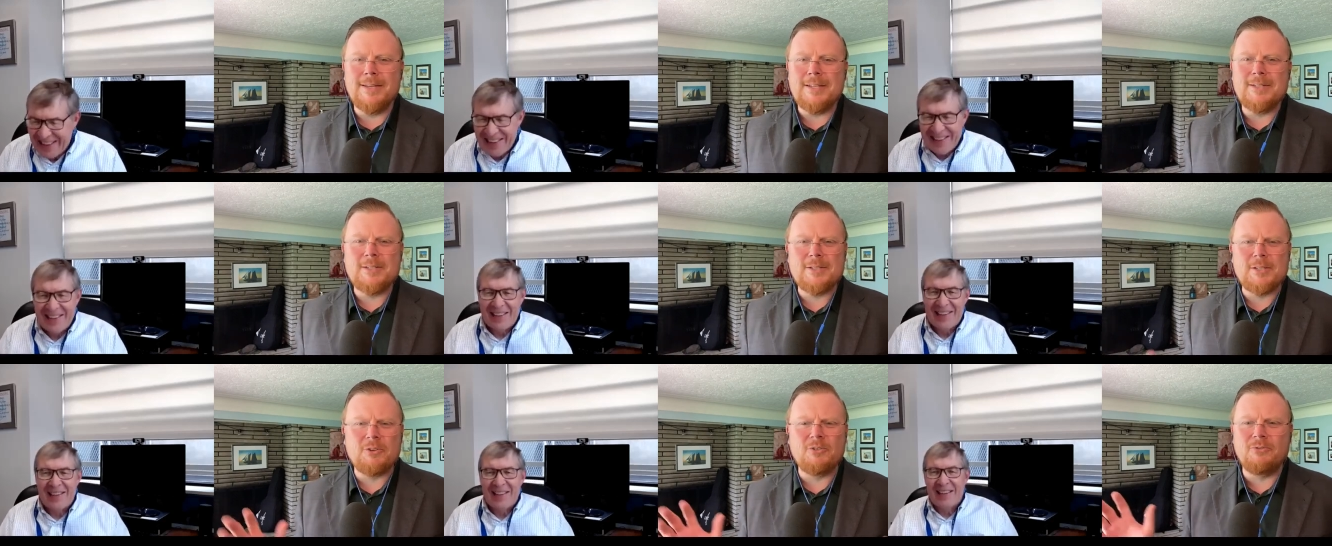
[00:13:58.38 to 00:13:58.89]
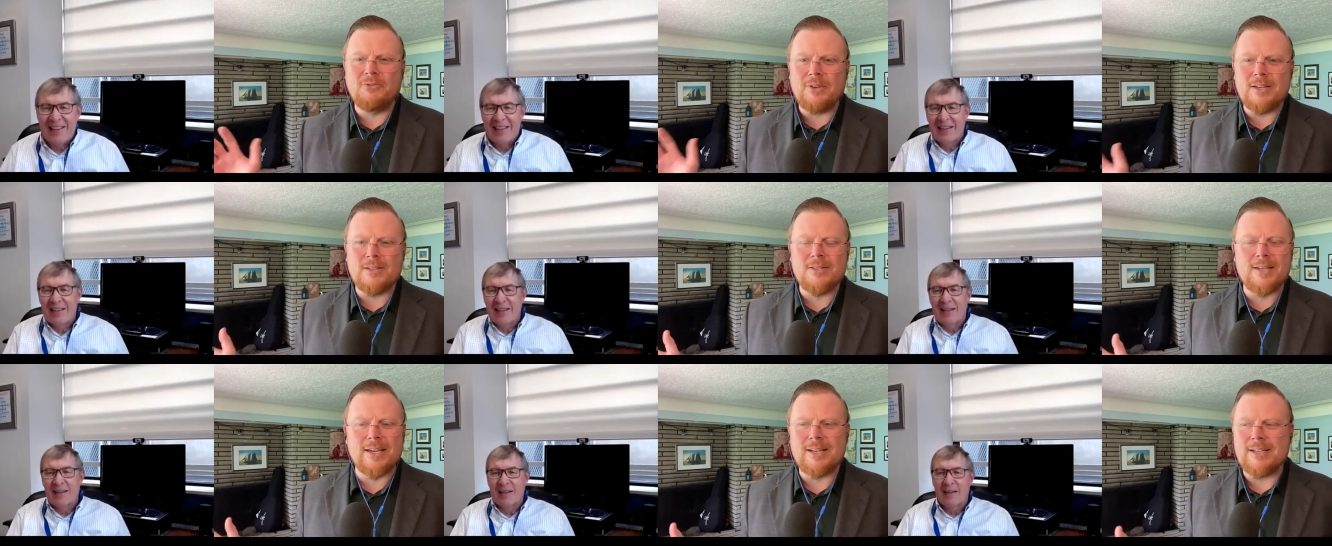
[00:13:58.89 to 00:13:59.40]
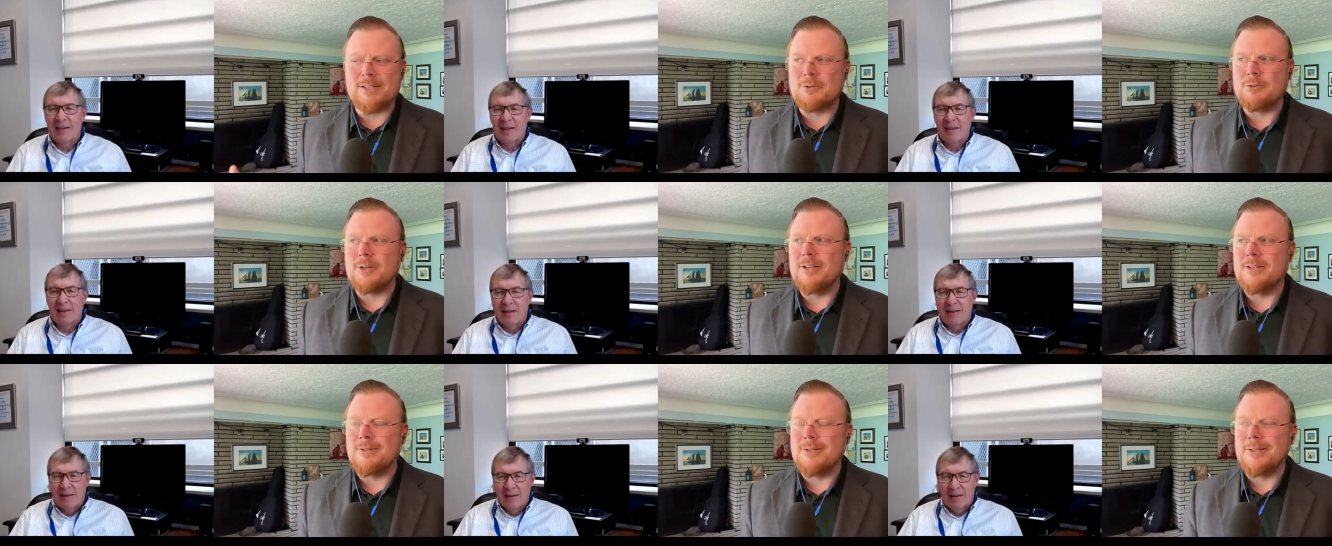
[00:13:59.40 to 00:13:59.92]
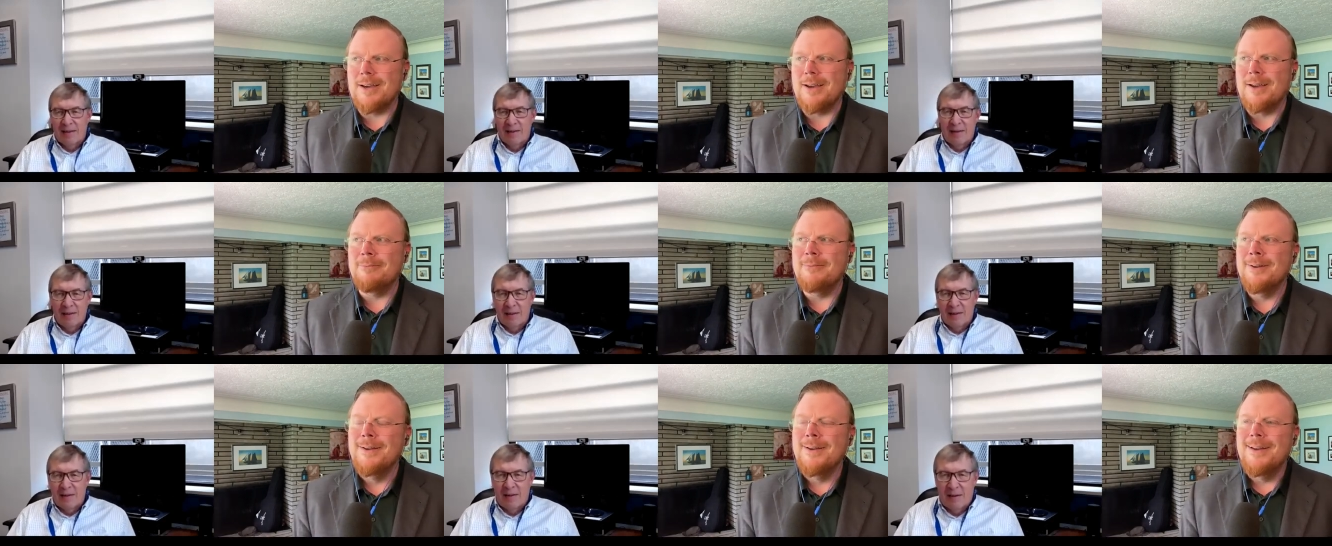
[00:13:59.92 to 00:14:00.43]
Speaker 1: it still feels like a strange
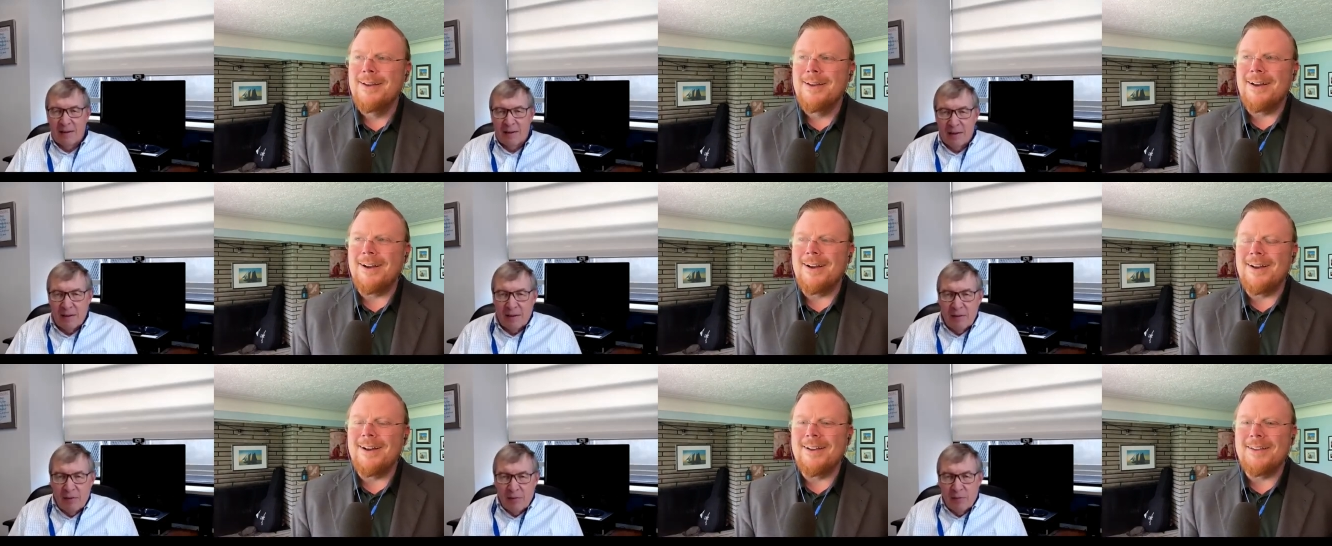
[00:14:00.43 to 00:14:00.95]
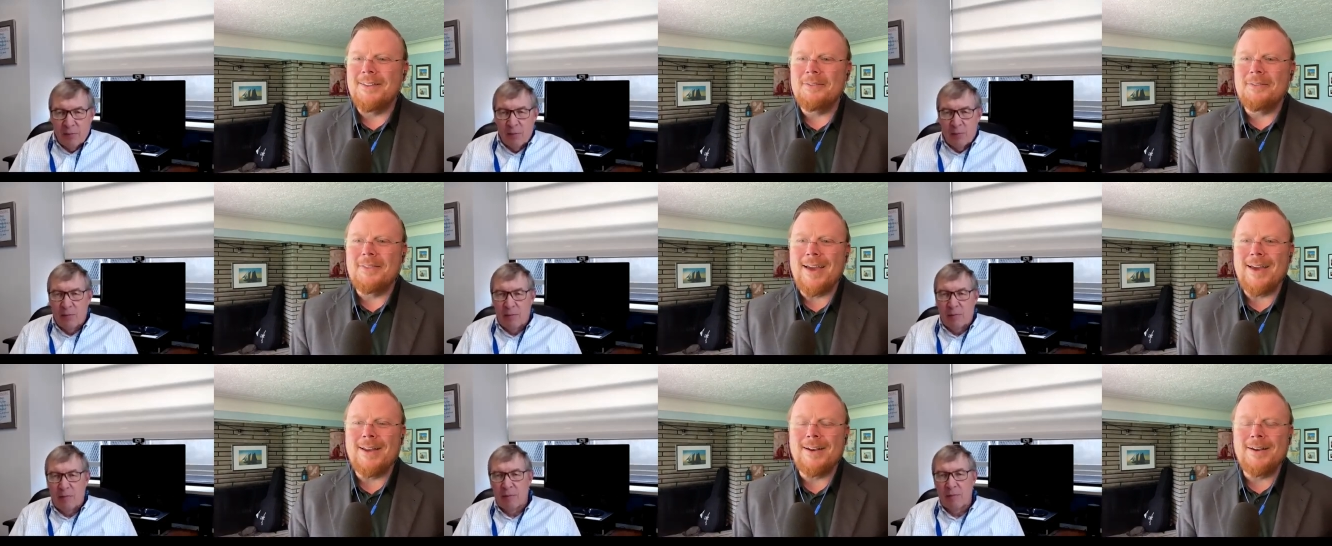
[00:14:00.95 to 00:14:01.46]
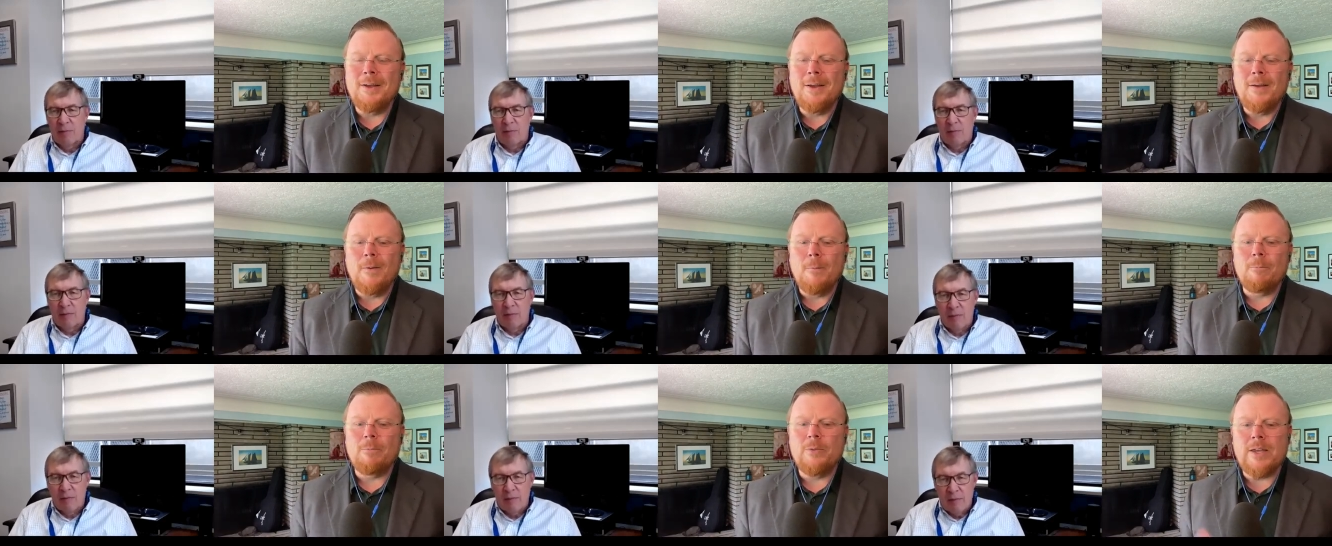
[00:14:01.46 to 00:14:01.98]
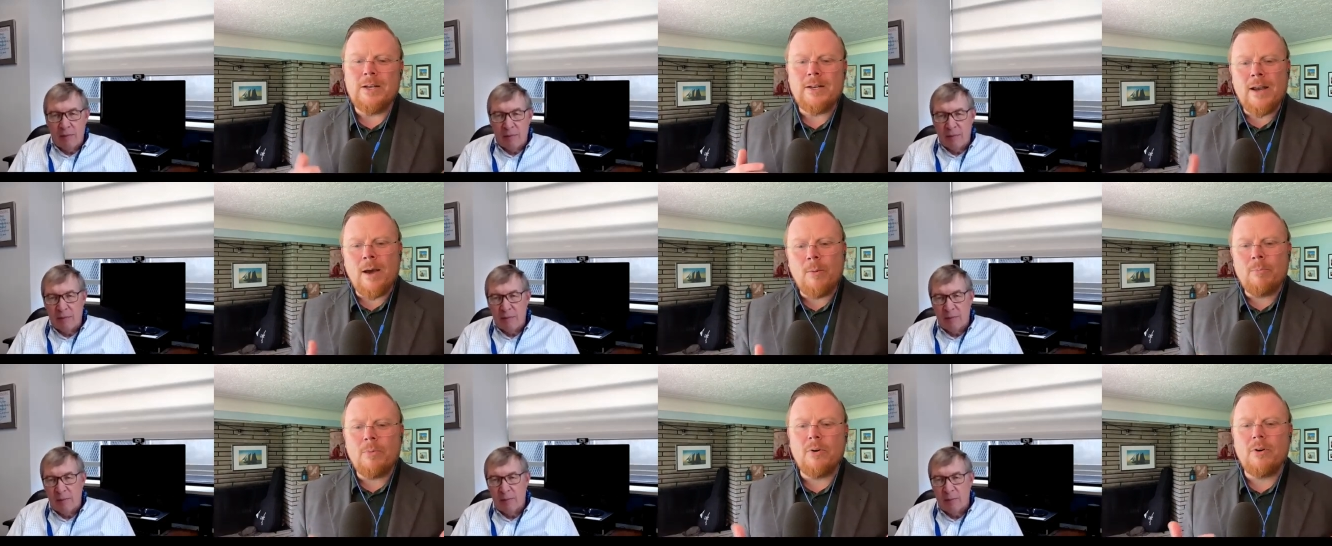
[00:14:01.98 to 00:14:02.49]
time, uh, that the
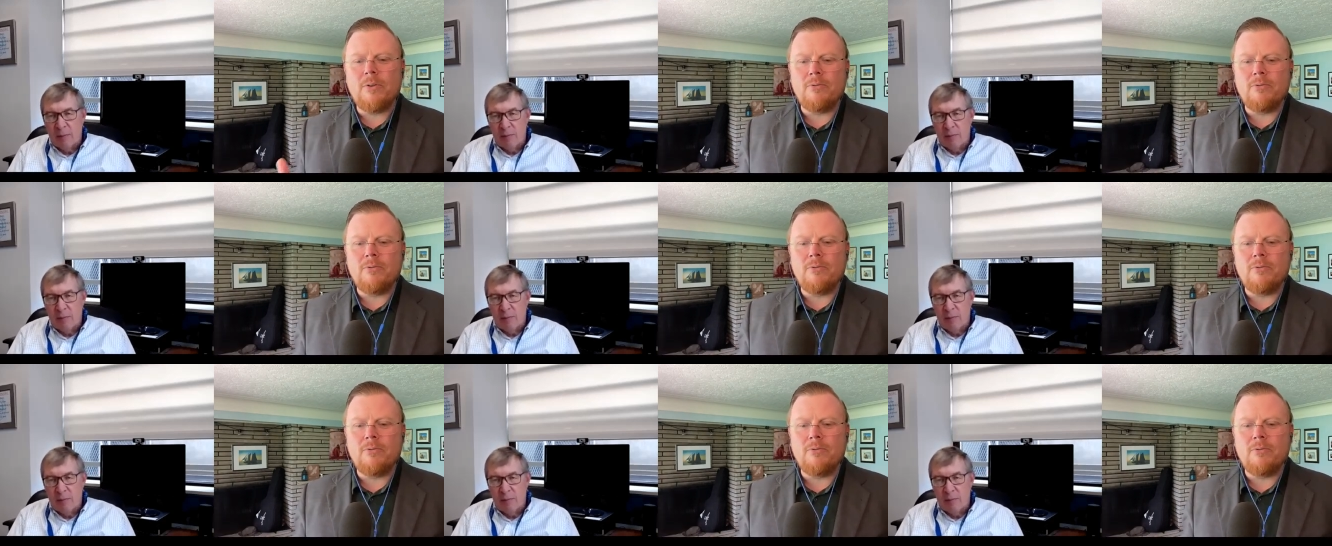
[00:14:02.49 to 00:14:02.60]
number